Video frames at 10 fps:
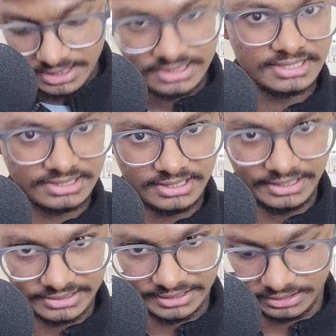60
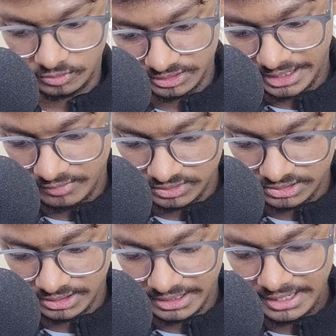days, I think. Okay, that was
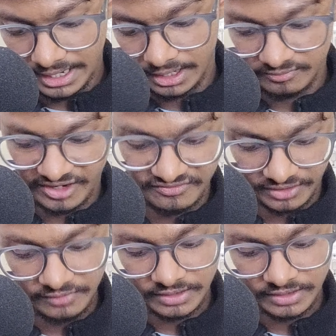30 and 5